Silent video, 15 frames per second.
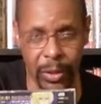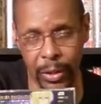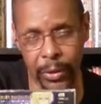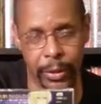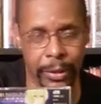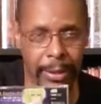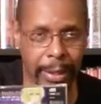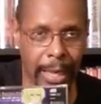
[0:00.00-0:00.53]
Of
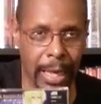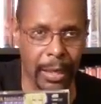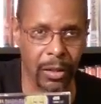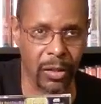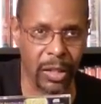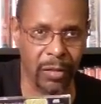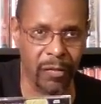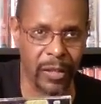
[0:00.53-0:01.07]
course I got it
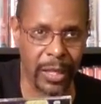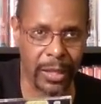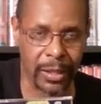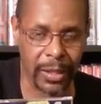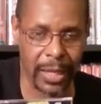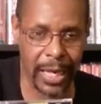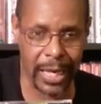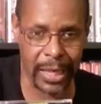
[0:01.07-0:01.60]
on the MVS
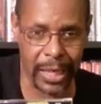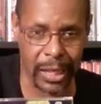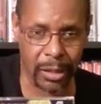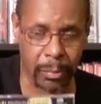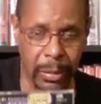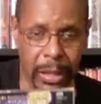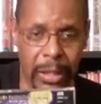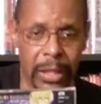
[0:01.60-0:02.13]
and AS,
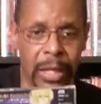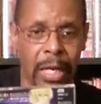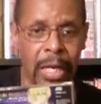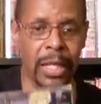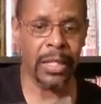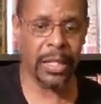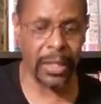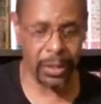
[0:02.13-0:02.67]
but
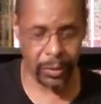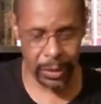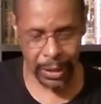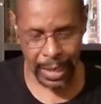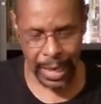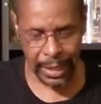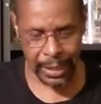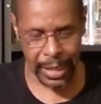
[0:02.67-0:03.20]
still it's
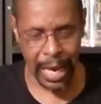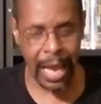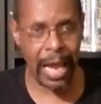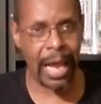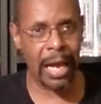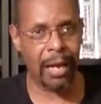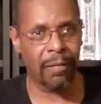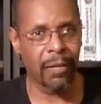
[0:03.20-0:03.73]
nice to
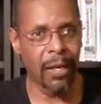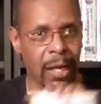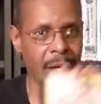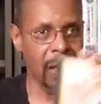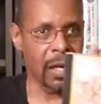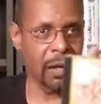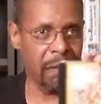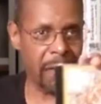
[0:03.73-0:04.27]
have
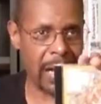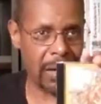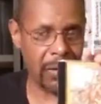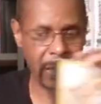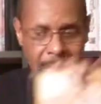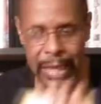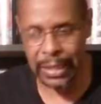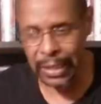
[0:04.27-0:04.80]
a
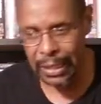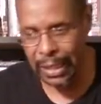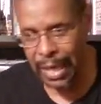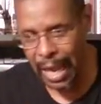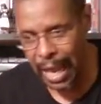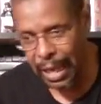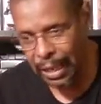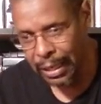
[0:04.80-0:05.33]
variation of
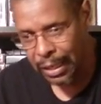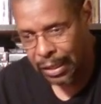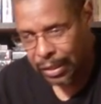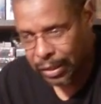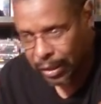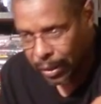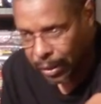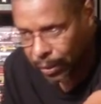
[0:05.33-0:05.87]
that.
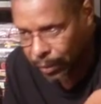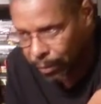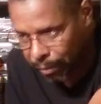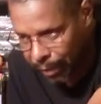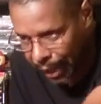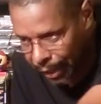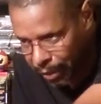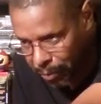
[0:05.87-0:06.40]
So
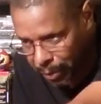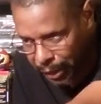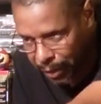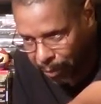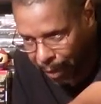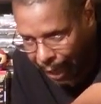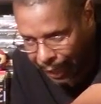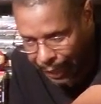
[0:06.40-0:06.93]
that's the
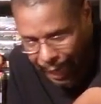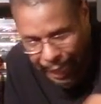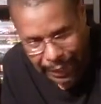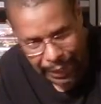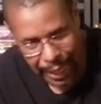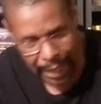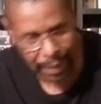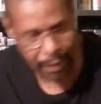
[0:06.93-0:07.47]
reason why I
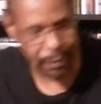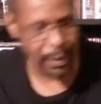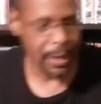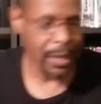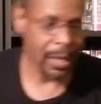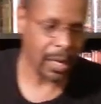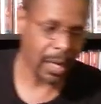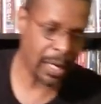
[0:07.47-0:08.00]
got that.
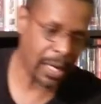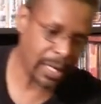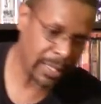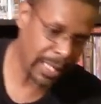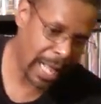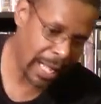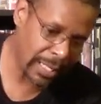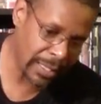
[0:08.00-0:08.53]
Now
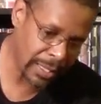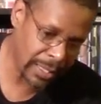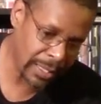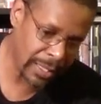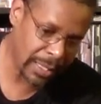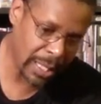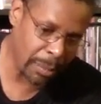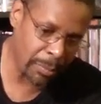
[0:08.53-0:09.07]
let's look
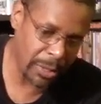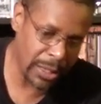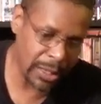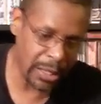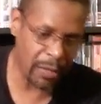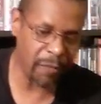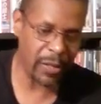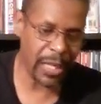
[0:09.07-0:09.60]
at a couple of
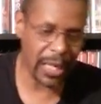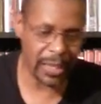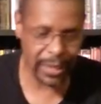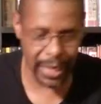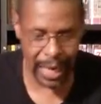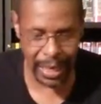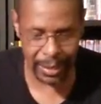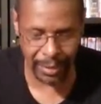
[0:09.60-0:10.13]
these MVS
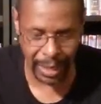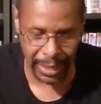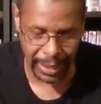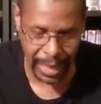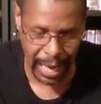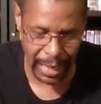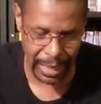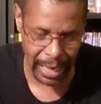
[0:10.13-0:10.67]
games I
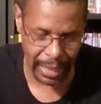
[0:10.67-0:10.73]
got.